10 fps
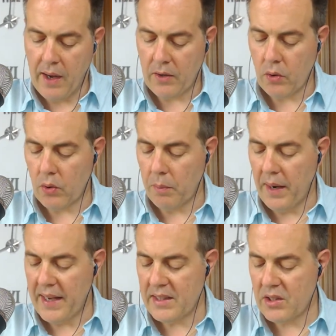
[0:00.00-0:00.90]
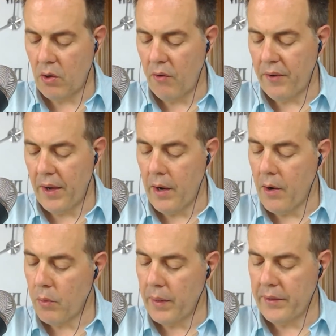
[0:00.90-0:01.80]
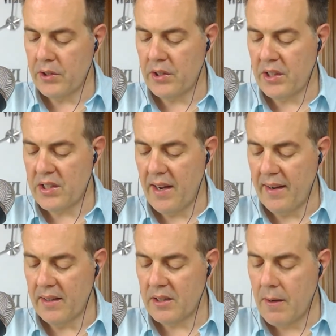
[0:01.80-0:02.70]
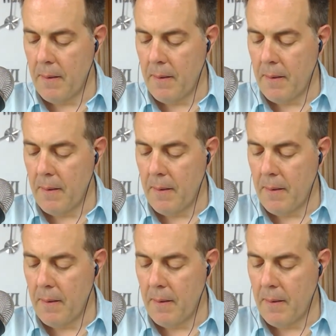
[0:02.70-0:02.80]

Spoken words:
and chloroplast of eukaryotic cells,